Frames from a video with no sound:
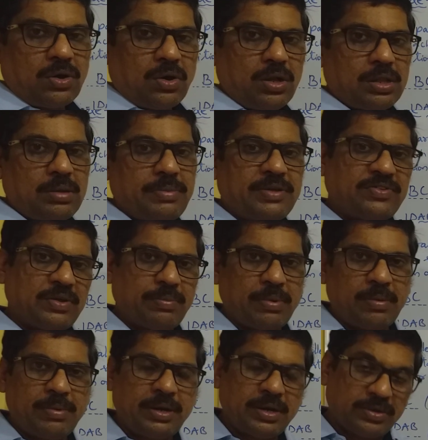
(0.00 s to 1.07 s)
call them as
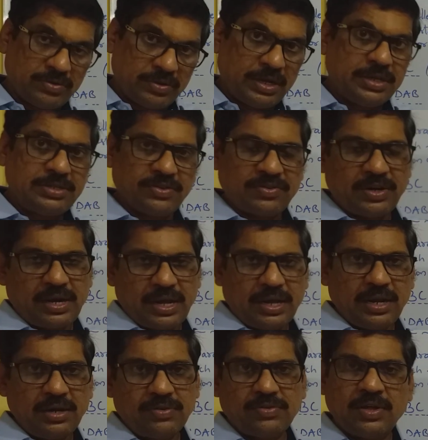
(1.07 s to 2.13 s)
supplementary. The adjacent
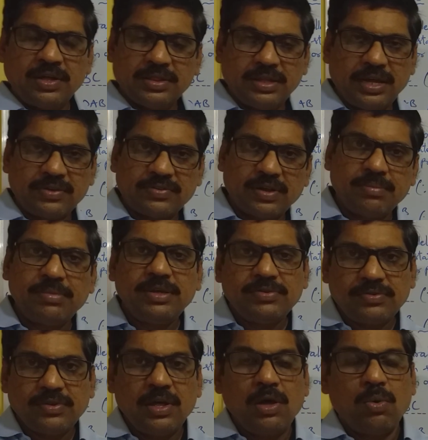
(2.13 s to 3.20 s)
angles, their sum
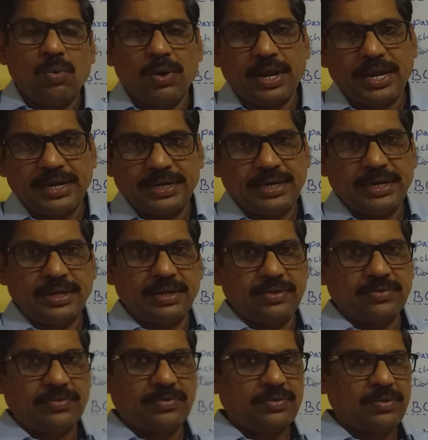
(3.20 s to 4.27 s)
is 180
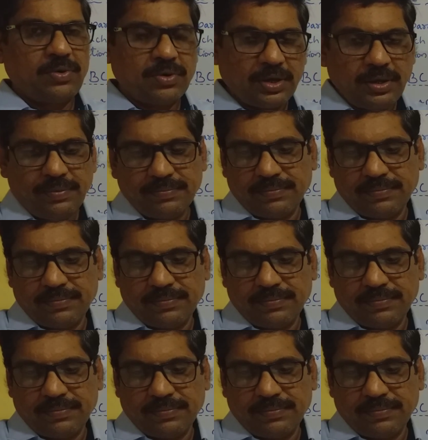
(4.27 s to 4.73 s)
degrees. Okay.